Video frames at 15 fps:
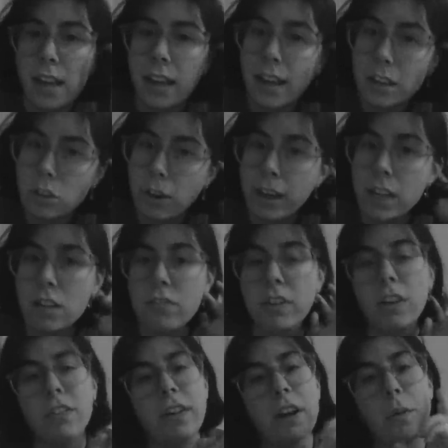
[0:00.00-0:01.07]
Like trying to
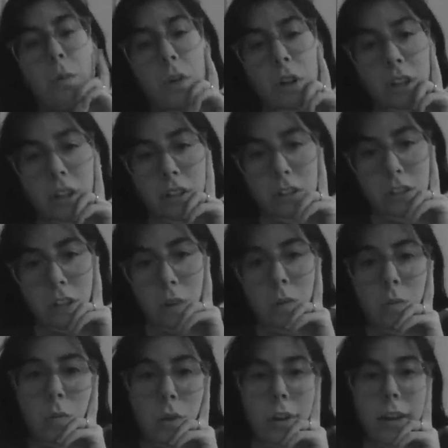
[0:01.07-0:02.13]
figure out what clothes go
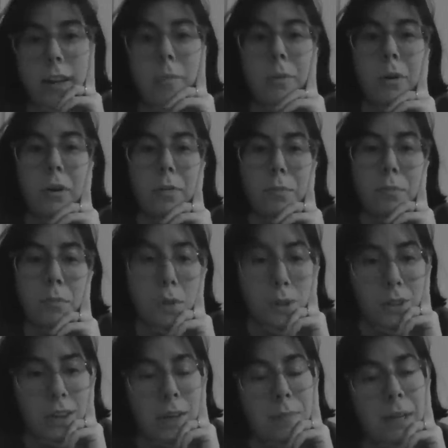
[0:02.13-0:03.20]
with what and what
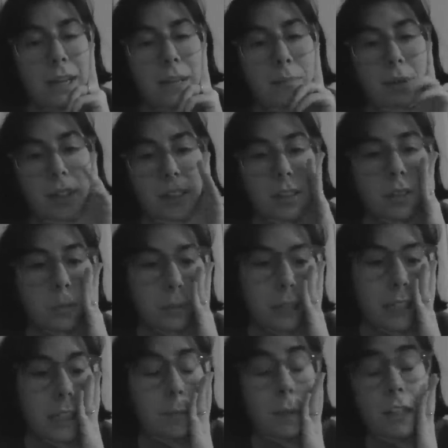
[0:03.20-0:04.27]
mood I'm in, because
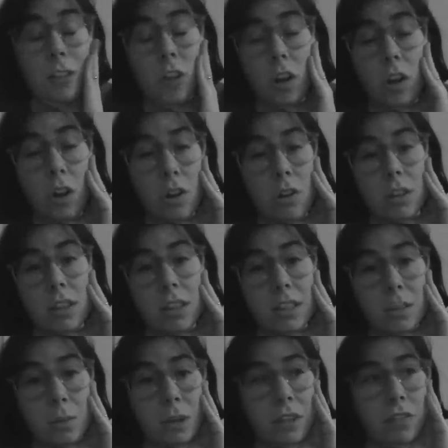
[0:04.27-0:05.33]
it's been so long
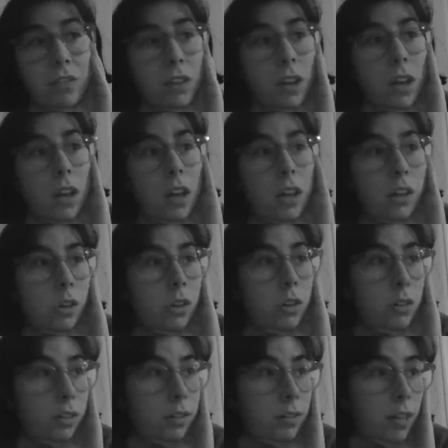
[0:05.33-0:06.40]
since we've
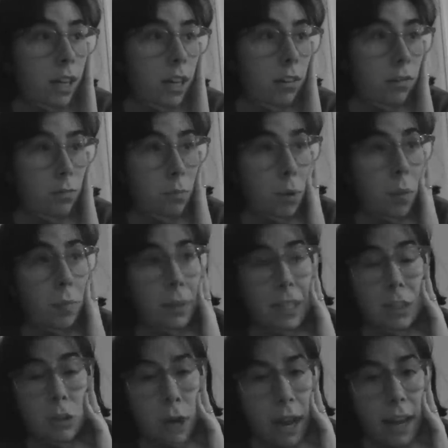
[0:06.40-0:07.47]
gotten kind of properly
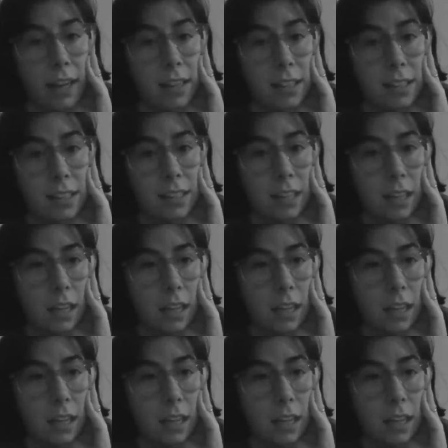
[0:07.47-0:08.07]
dressed.